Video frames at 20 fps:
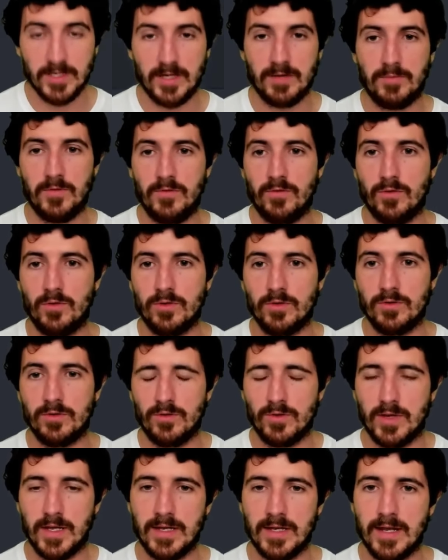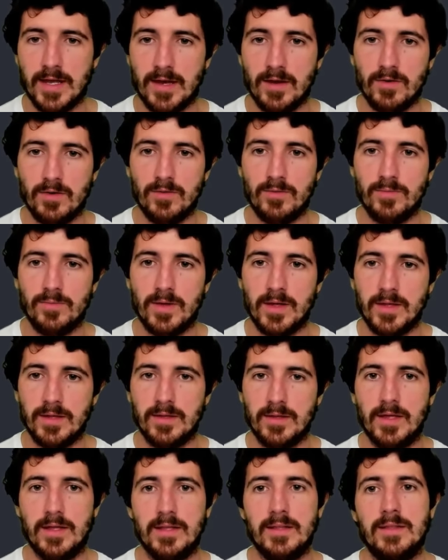to say before, you can now,
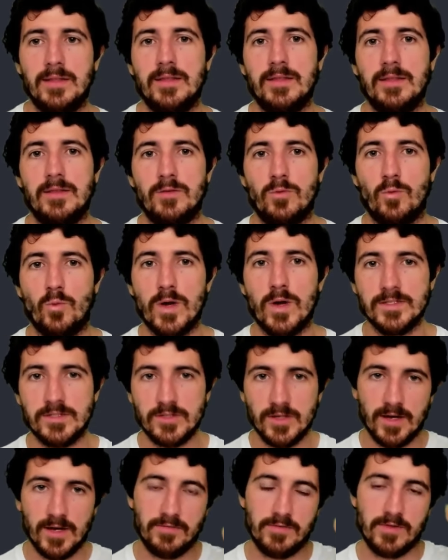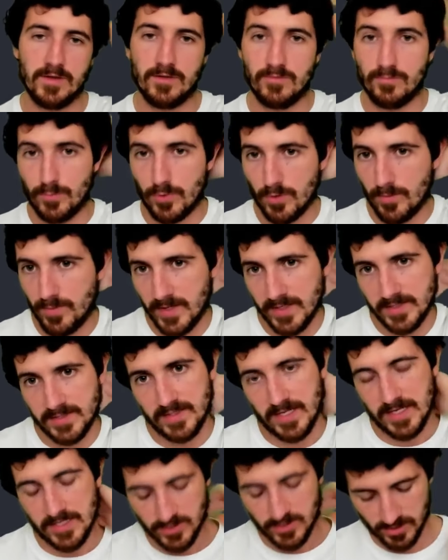and, and once you have the proper
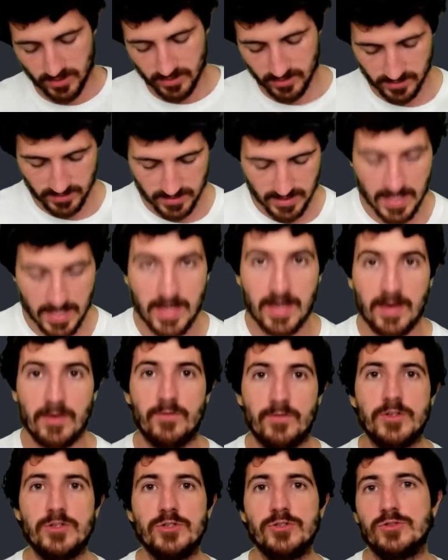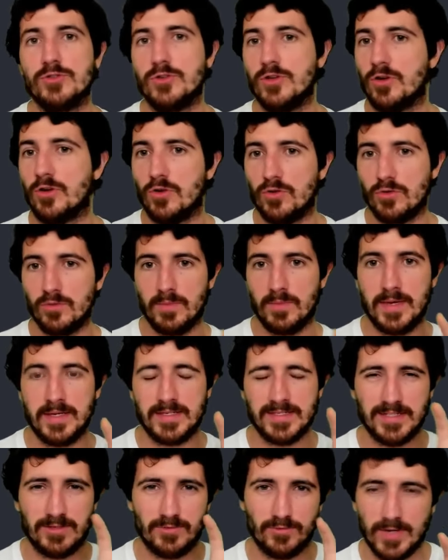extensions, Visual Studio Code
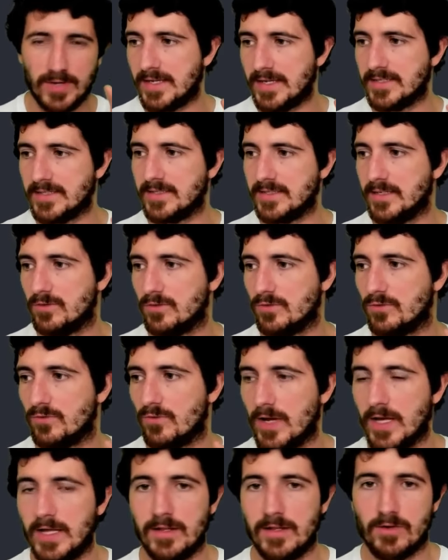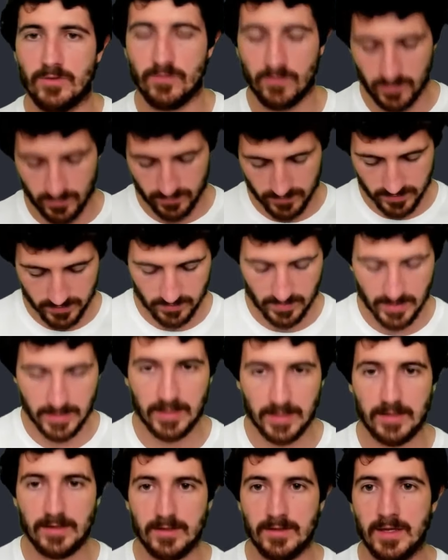makes it really easy to write our views. So I
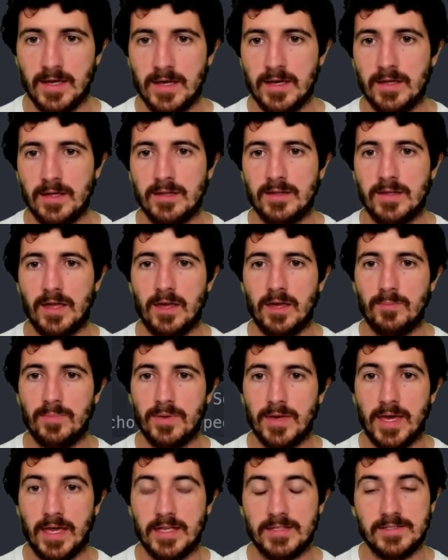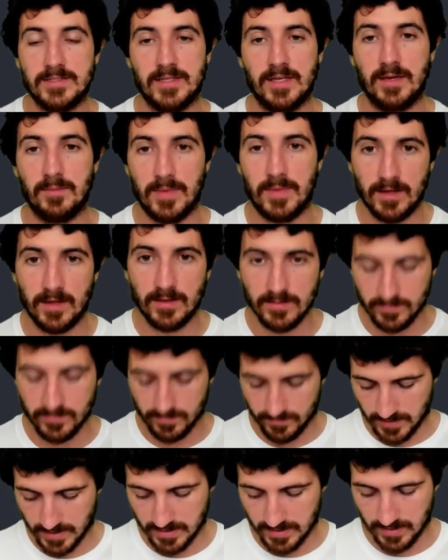can type
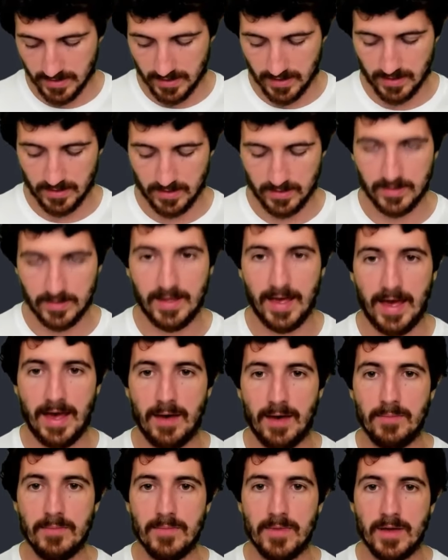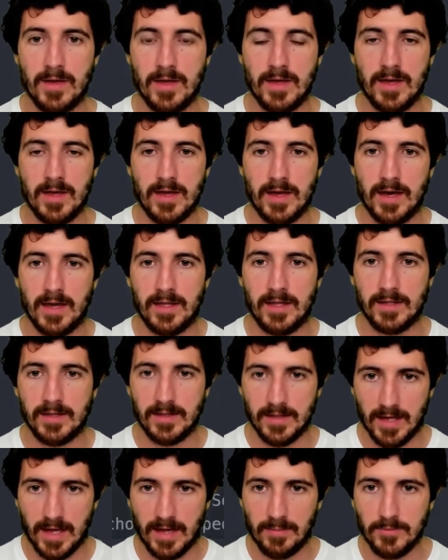HTML and then tab,
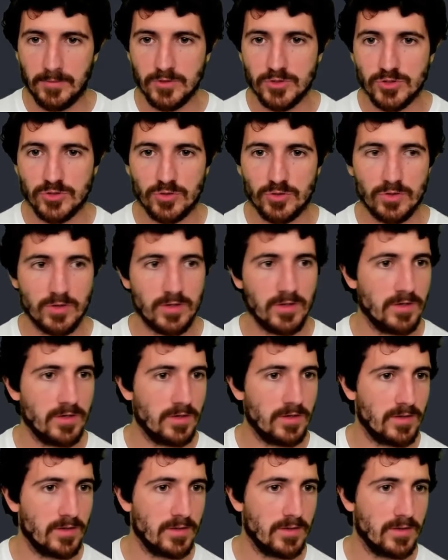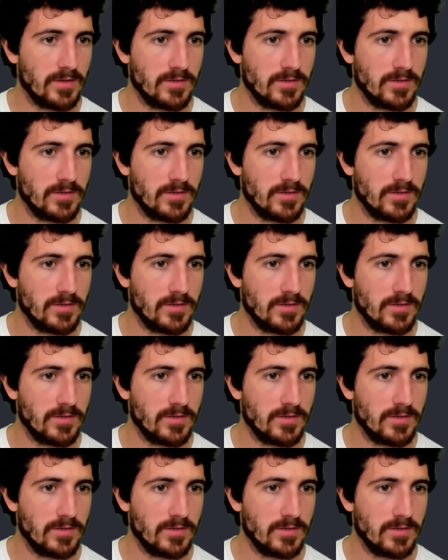and I'm not sure